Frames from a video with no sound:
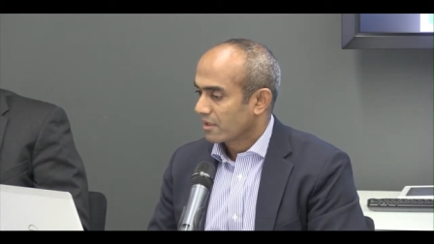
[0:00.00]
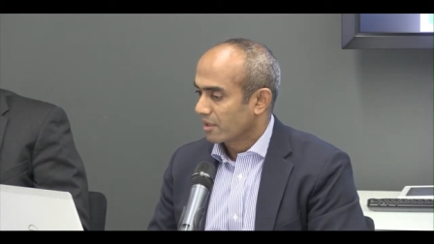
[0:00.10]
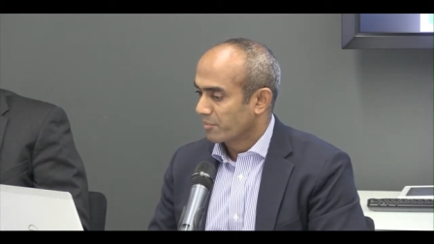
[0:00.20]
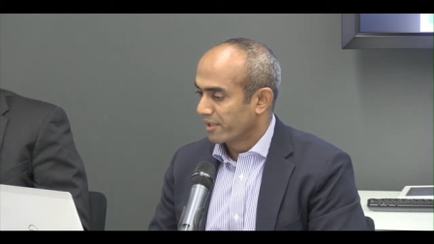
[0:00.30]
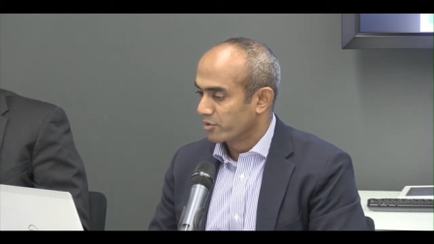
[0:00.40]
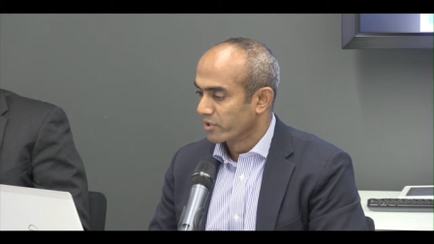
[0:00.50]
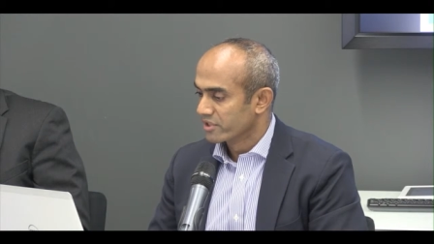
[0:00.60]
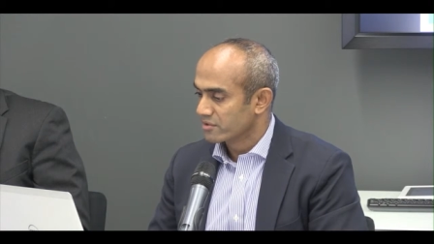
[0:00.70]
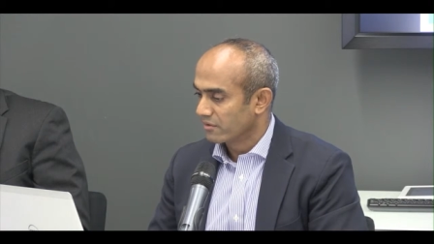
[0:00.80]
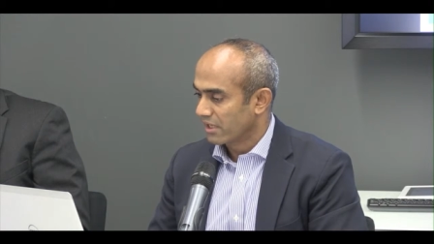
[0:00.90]
And by doing
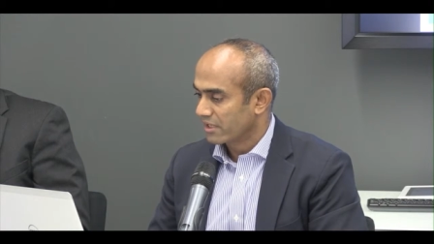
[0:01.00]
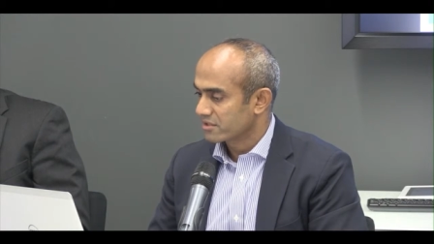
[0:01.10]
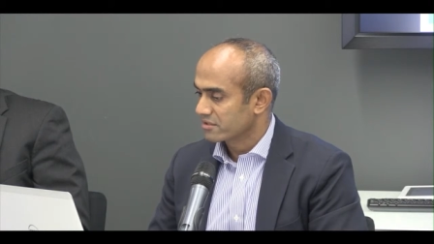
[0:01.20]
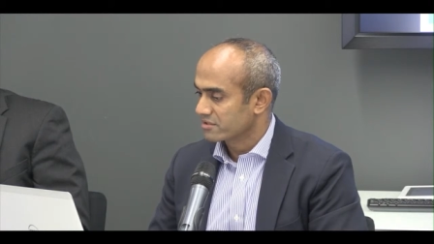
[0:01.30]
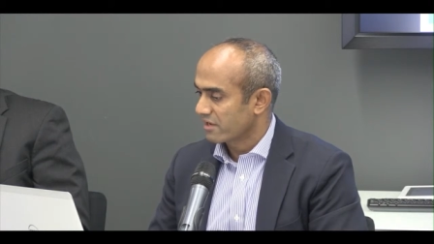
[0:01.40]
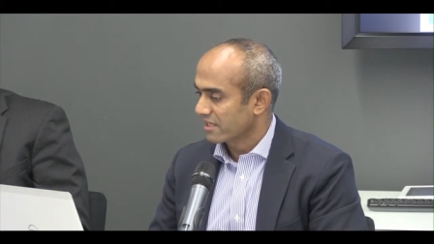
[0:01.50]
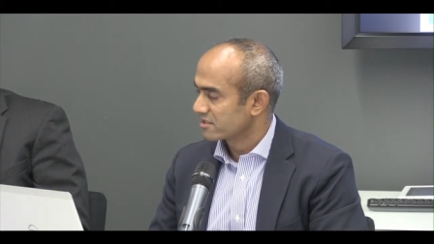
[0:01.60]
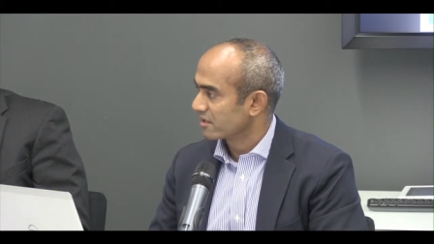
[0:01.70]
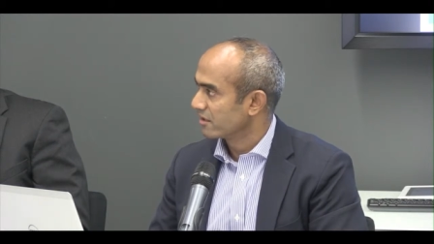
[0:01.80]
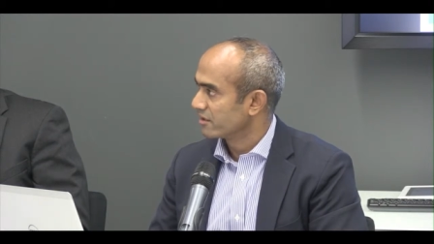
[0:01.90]
so, elections
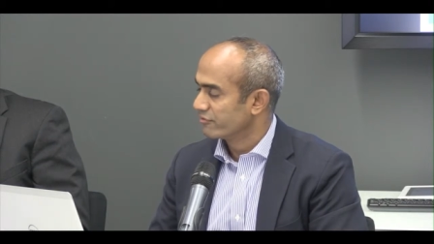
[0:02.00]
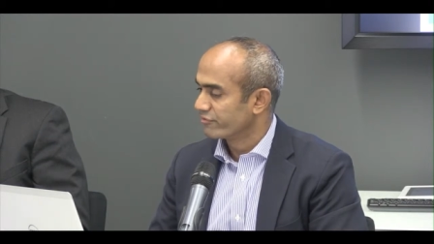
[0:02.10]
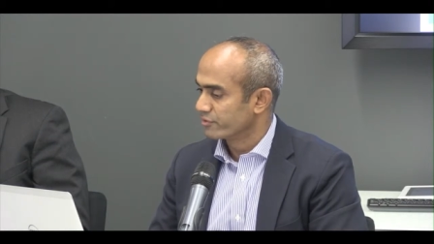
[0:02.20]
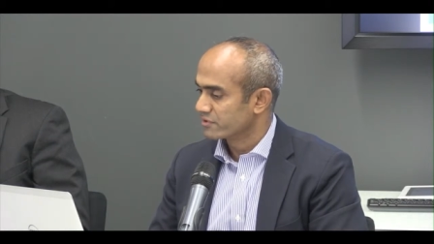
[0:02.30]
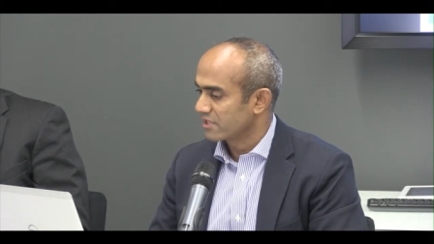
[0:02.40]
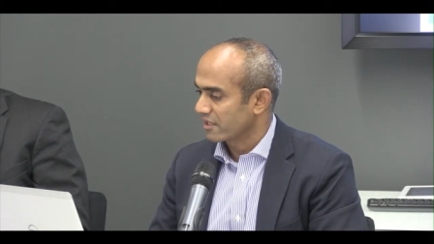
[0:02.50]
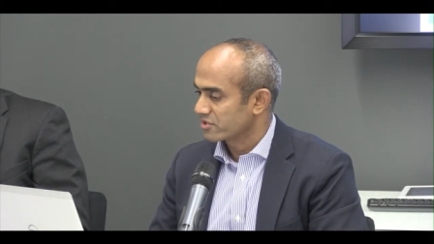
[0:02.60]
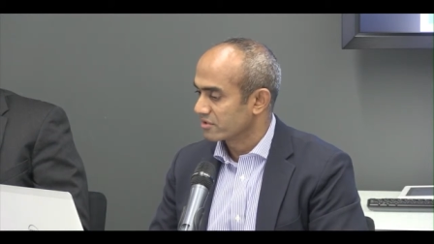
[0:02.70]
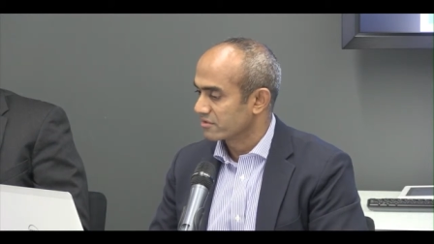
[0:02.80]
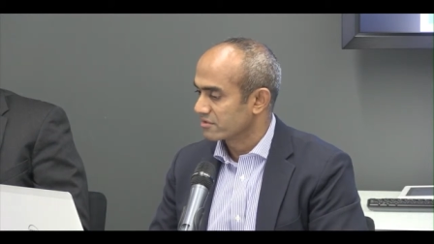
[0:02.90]
drastically diffuse
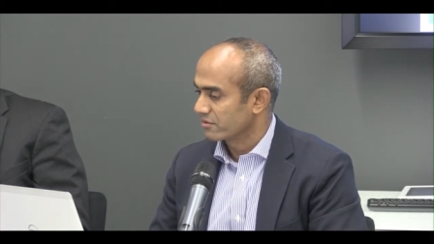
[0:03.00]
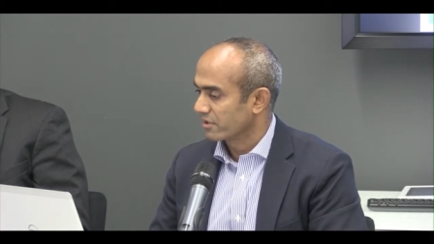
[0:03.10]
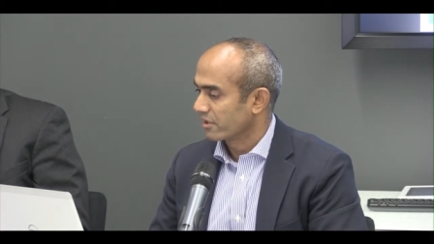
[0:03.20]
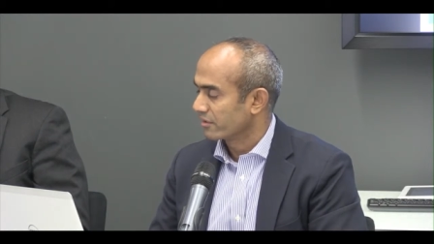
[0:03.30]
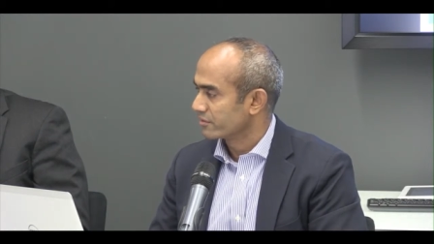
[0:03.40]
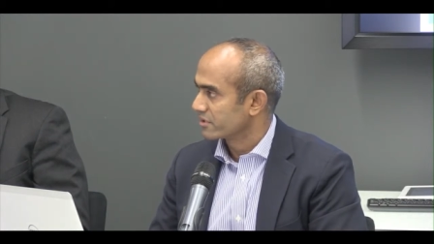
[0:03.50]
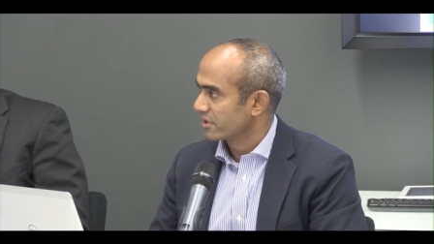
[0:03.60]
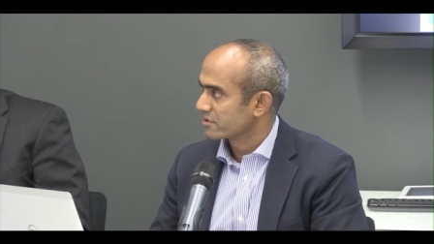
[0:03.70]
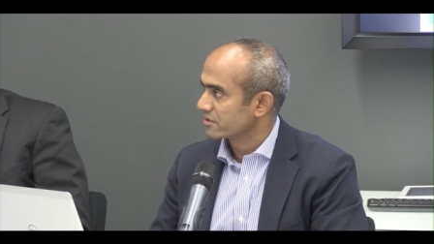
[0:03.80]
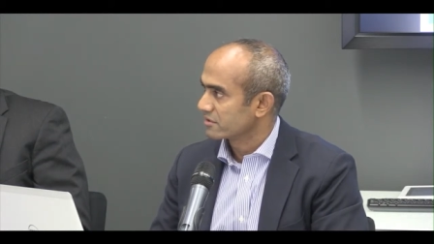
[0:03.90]
tensions during
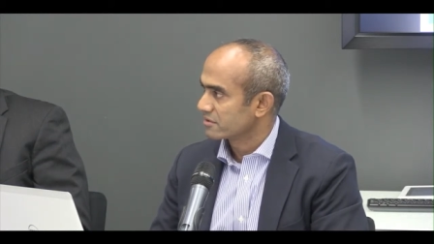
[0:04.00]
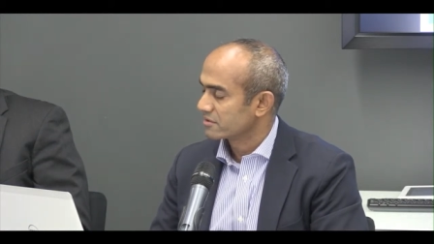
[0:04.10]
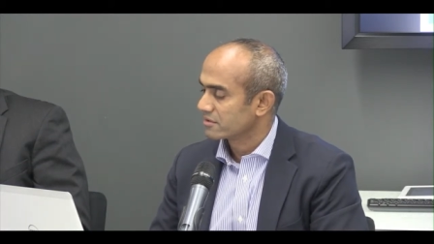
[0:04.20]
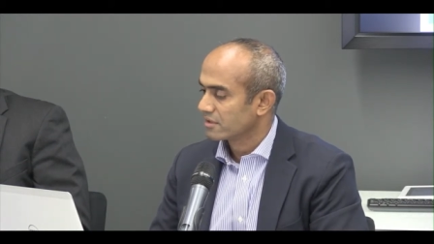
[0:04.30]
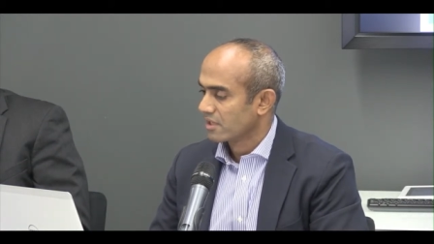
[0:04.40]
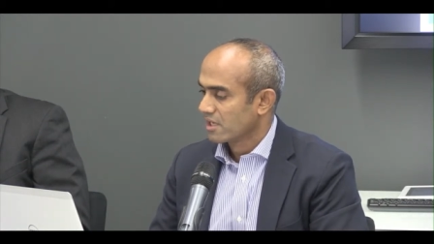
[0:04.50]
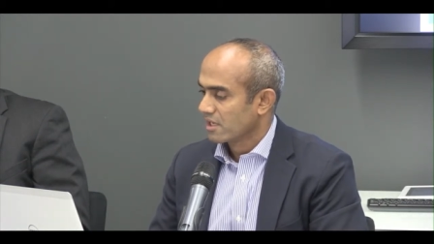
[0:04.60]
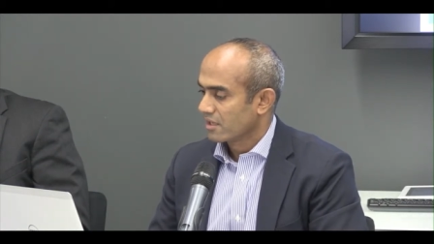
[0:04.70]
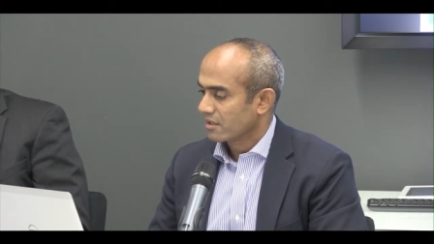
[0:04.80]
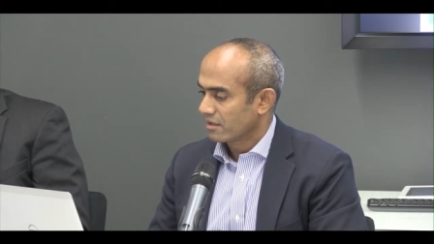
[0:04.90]
negotiations
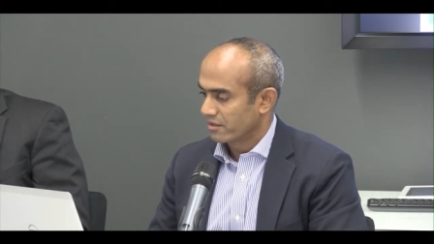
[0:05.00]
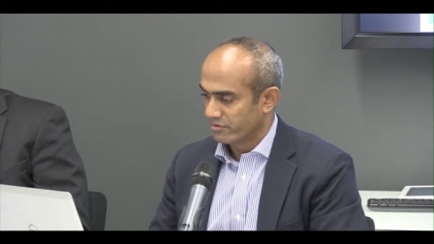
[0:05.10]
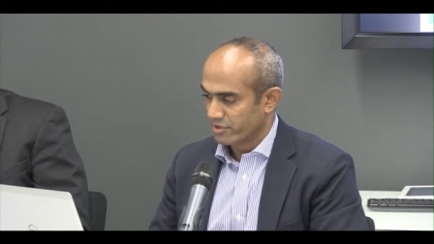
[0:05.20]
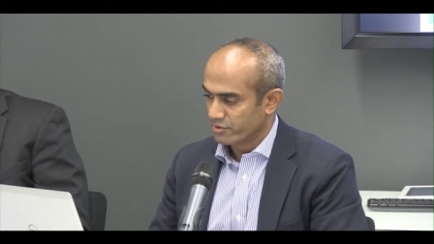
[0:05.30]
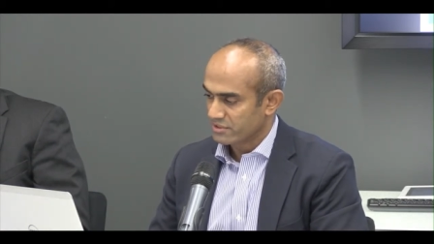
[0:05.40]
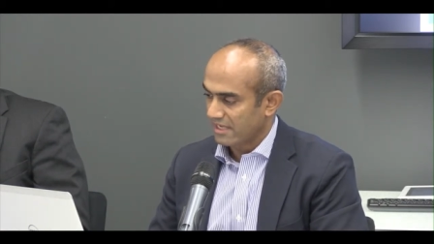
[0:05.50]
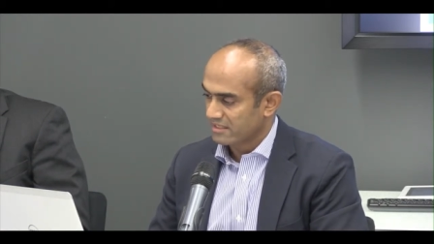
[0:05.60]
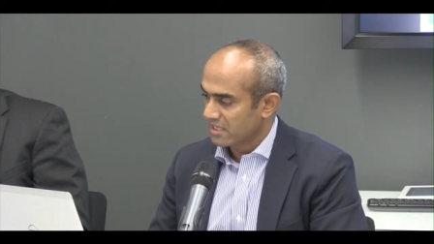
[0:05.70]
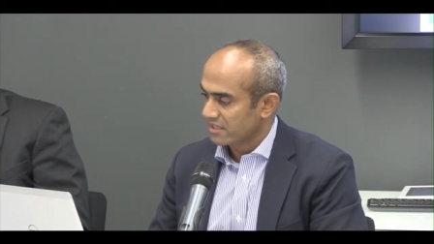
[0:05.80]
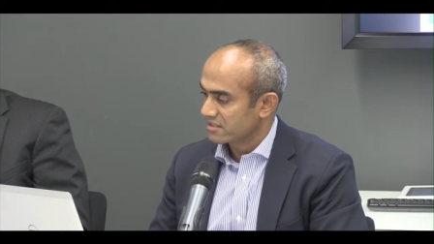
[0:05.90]
and reduce
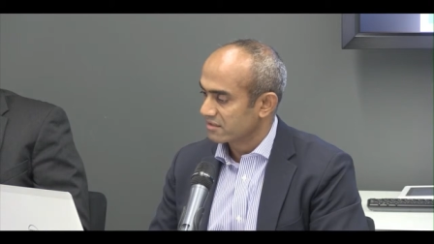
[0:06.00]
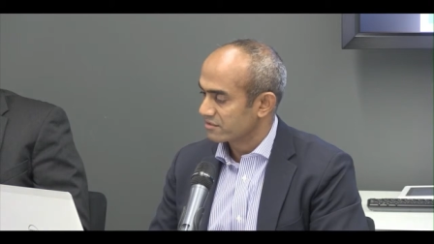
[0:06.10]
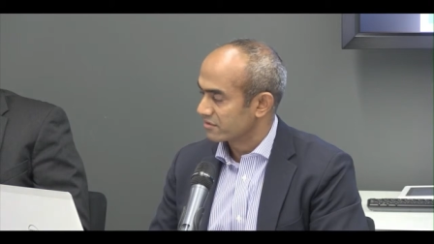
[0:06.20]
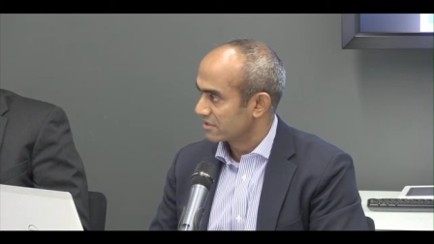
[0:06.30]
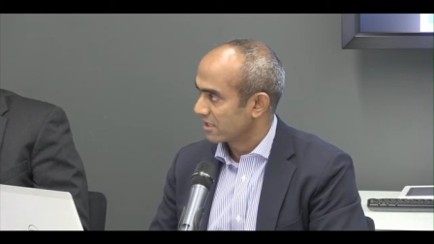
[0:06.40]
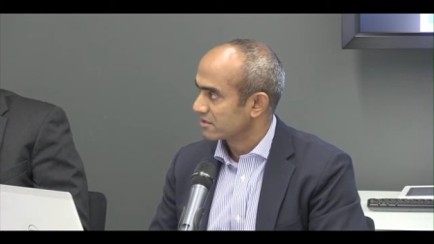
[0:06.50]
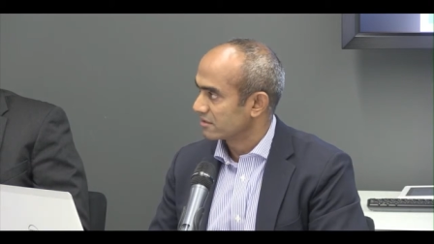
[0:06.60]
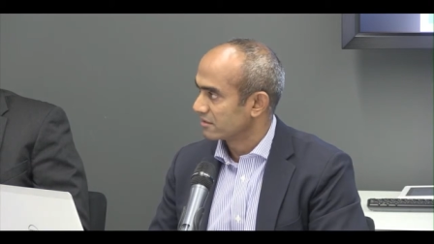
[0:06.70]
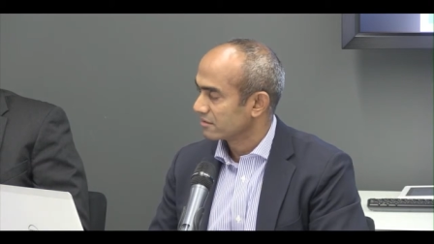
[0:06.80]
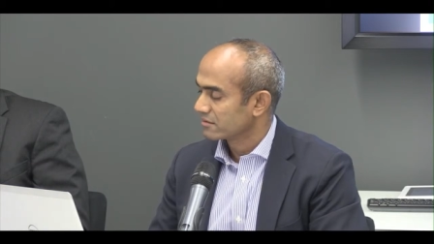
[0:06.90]
anxiety in society.